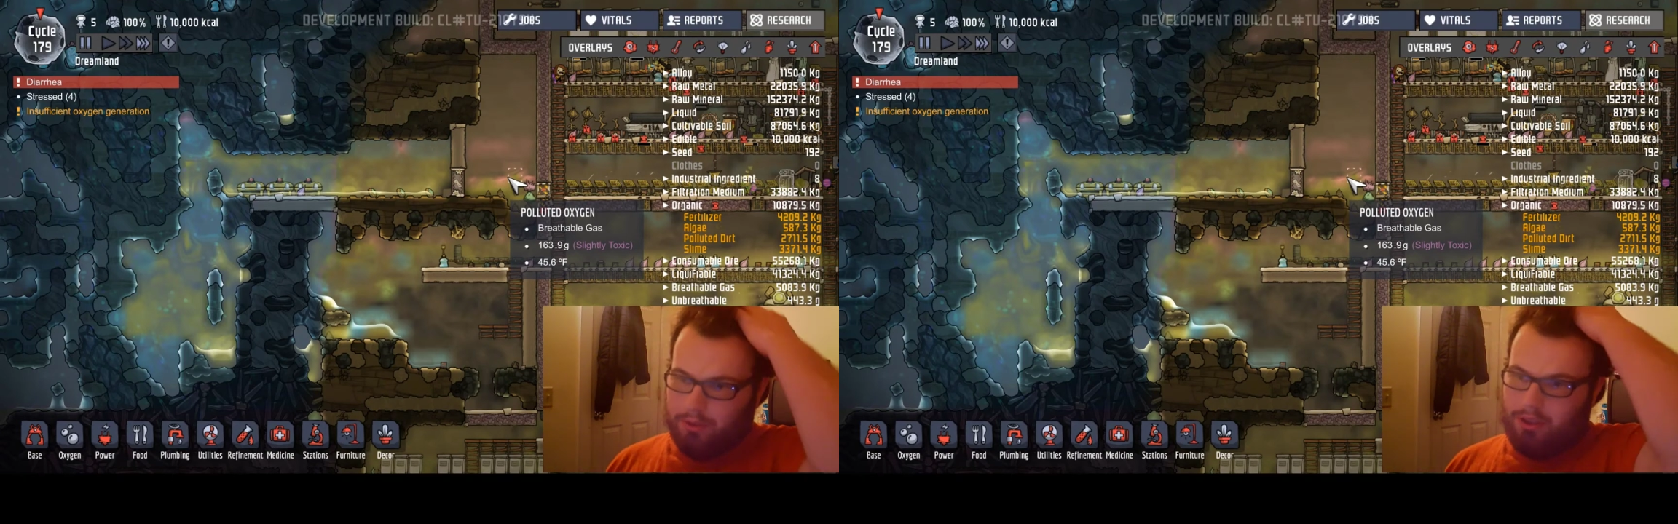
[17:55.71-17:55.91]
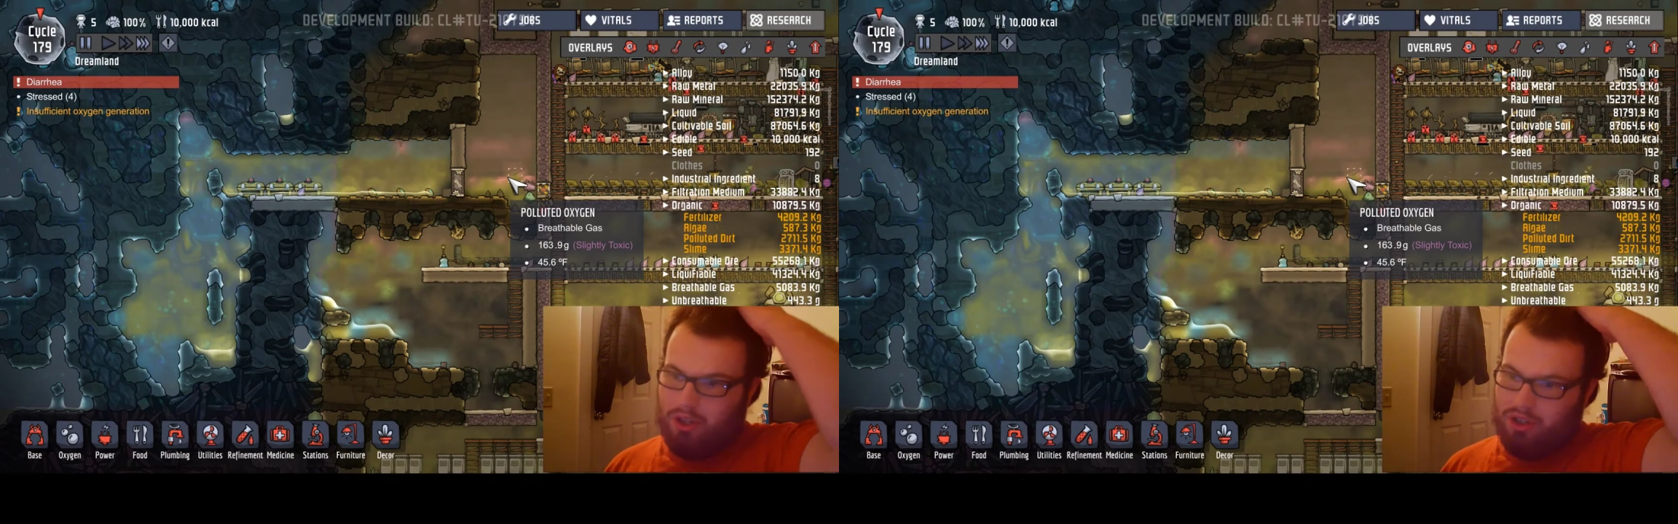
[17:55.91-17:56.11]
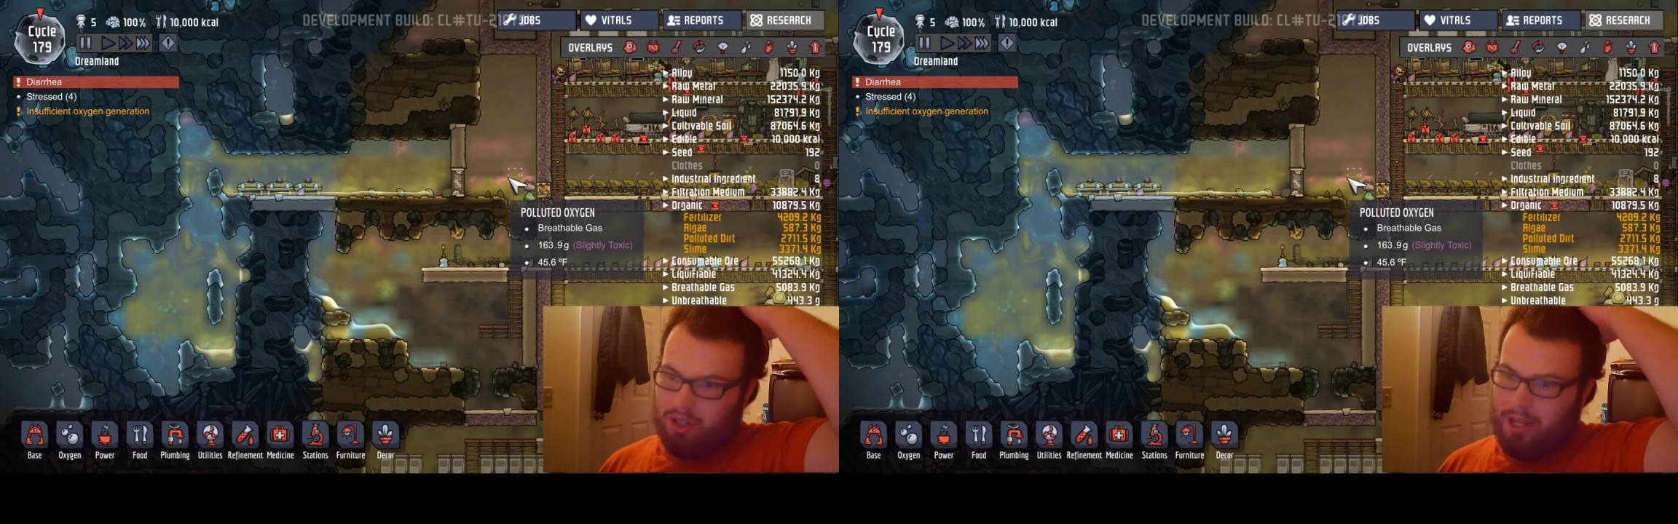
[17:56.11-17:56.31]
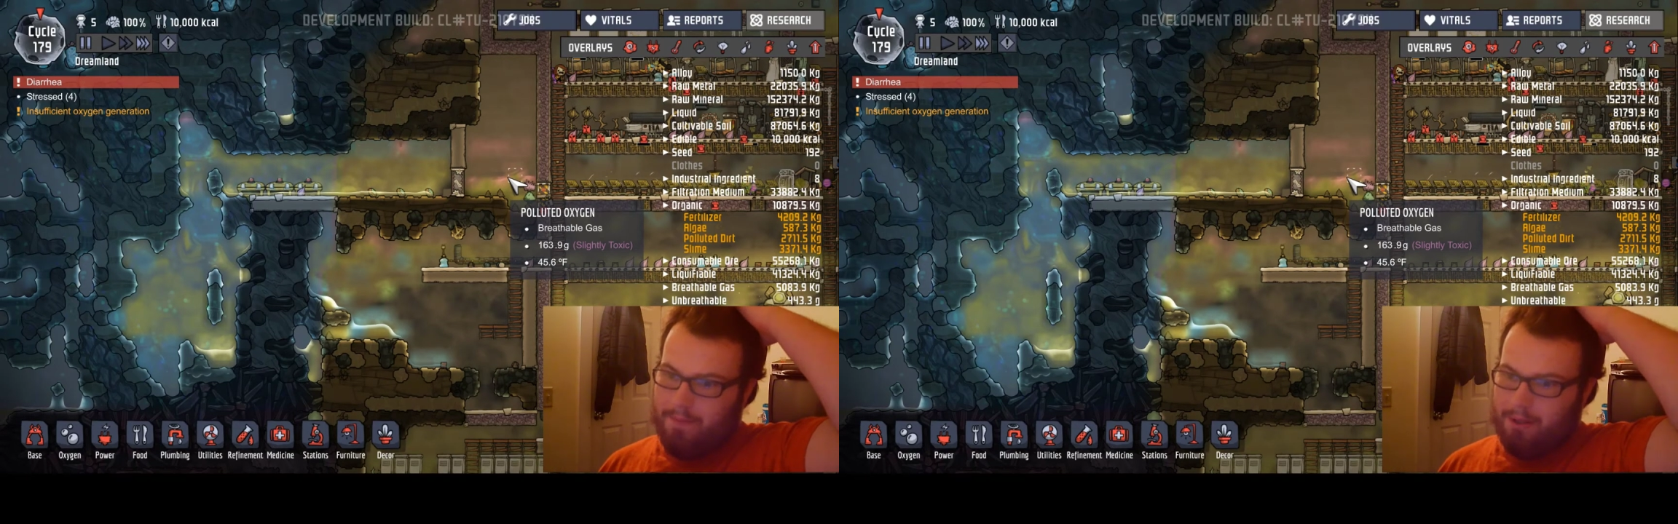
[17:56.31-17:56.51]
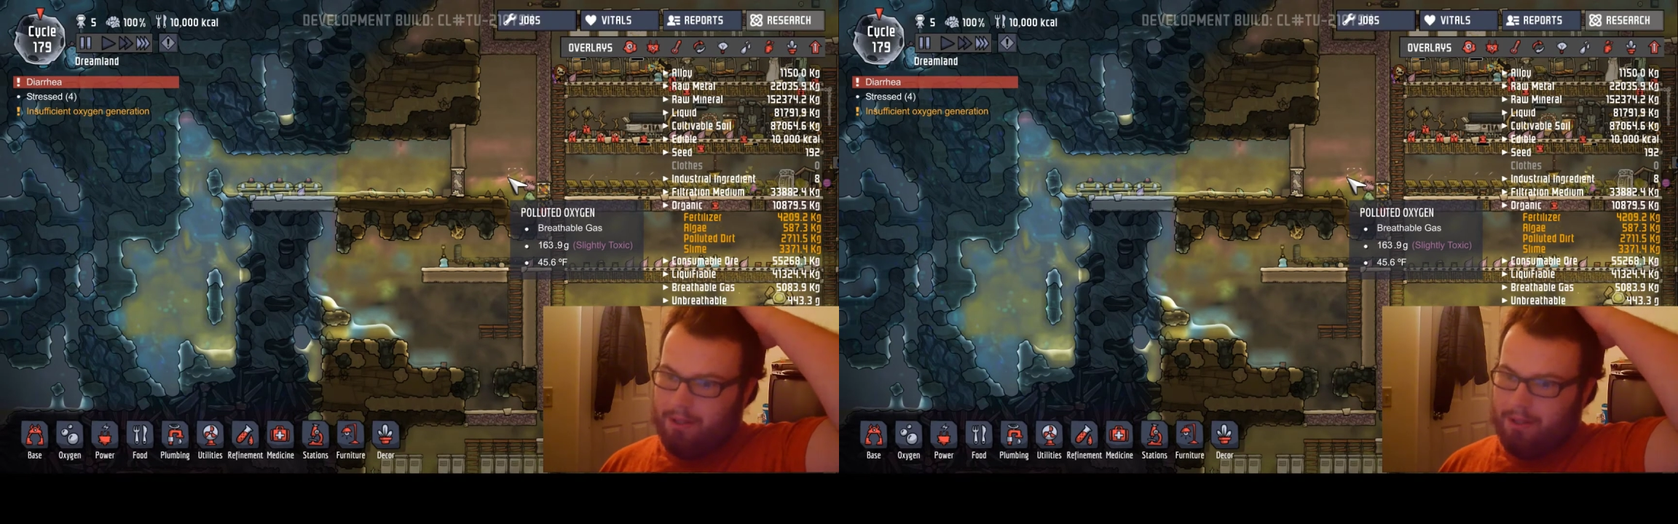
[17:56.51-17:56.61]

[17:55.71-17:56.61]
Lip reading: just to keep the